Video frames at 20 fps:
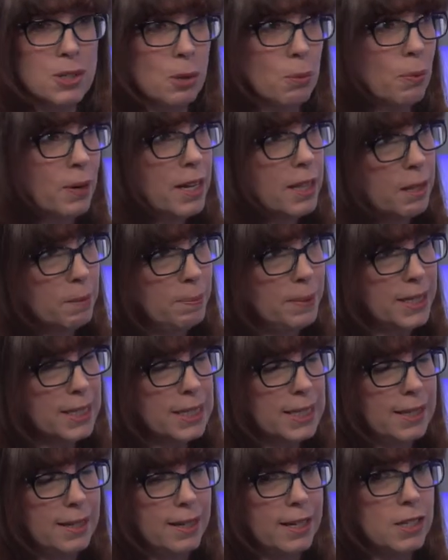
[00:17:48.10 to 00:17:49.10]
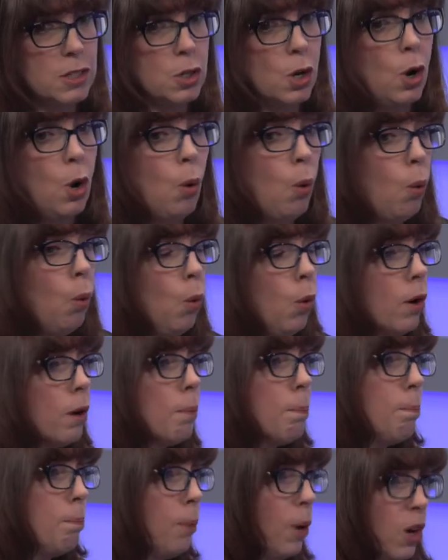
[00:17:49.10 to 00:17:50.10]
or one of the big cities, or
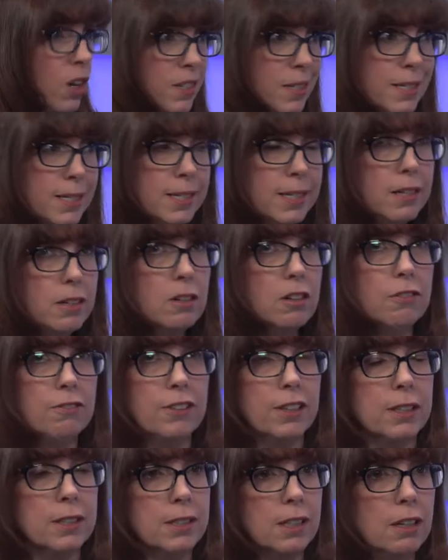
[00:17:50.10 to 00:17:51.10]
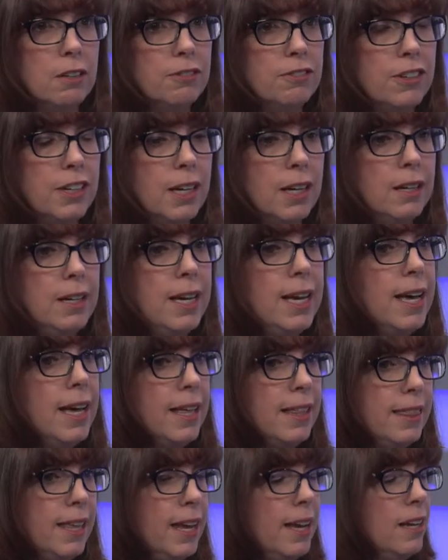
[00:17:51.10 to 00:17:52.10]
Boston or Philadelphia,
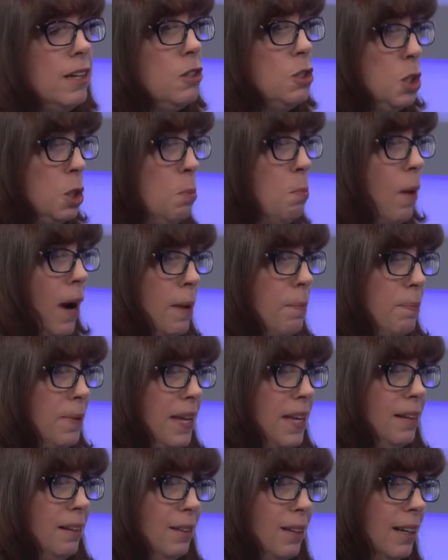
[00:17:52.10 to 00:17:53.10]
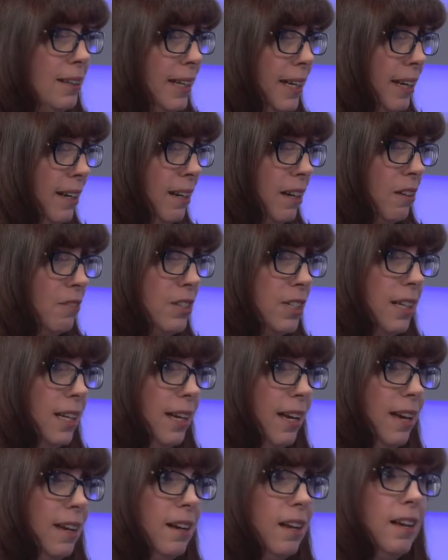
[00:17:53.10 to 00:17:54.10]
then you might be lucky enough to
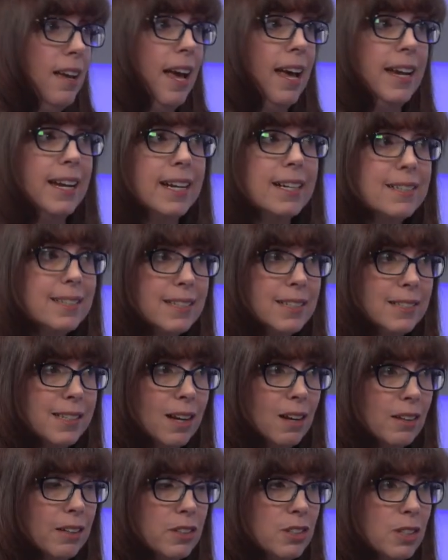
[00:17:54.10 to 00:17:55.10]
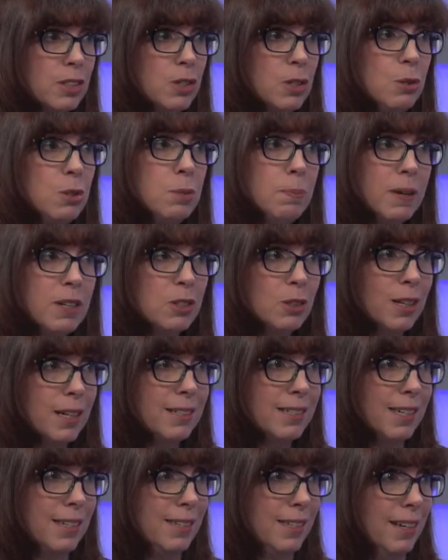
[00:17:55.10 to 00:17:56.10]
get an anesthesiologist who
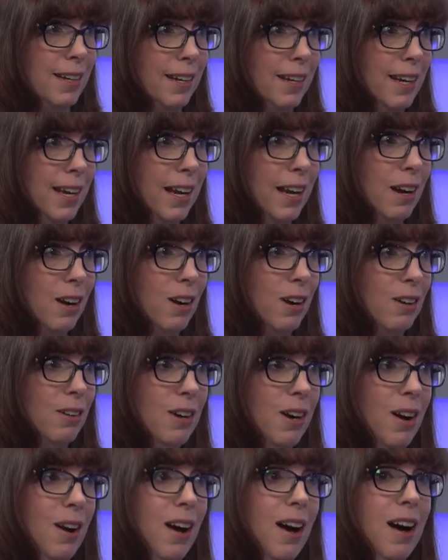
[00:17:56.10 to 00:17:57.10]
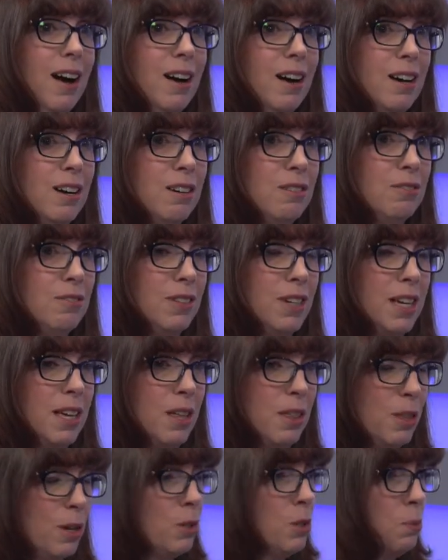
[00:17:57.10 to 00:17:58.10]
specializes in the care of
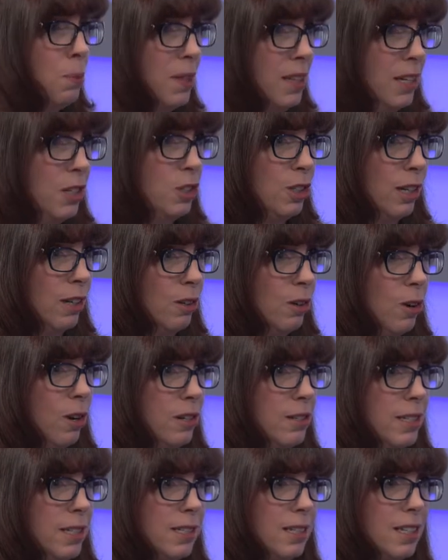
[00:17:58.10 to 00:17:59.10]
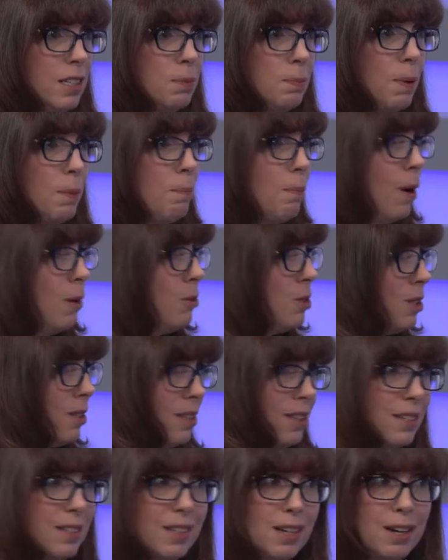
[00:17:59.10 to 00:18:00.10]
those with congenital heart disease, but most
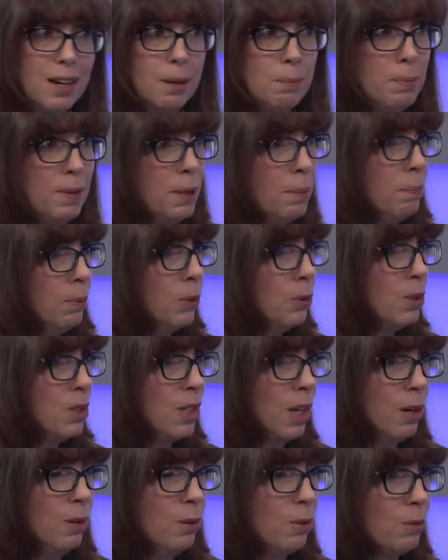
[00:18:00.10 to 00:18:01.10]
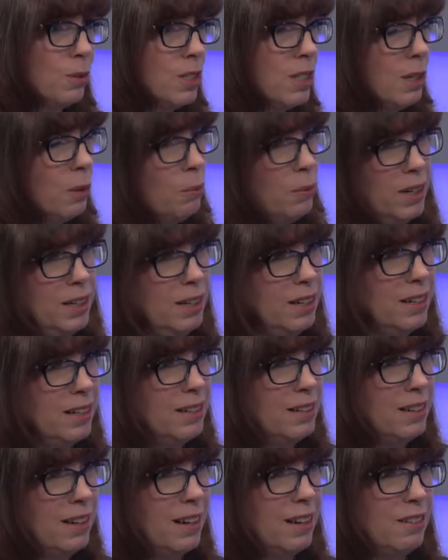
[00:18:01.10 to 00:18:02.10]
of the time people don't. So what
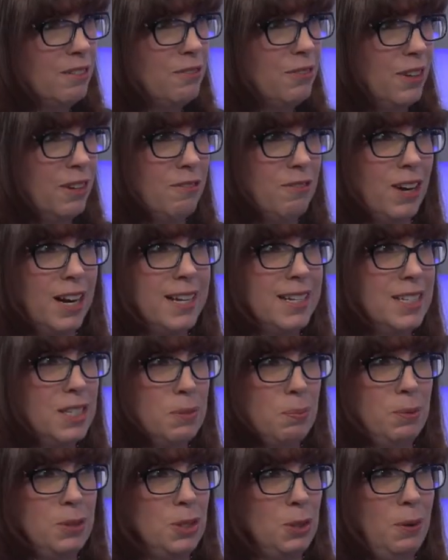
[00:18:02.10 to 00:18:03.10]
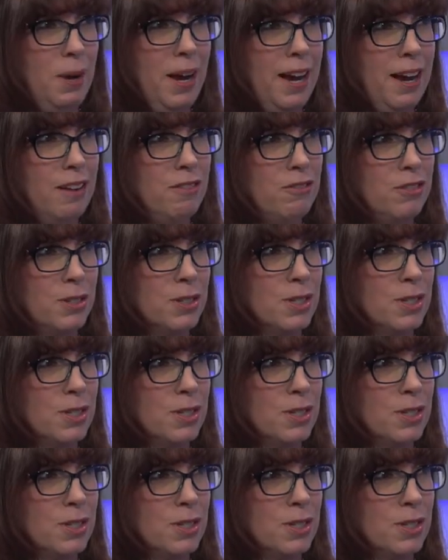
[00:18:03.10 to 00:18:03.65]
kind of advice would you have for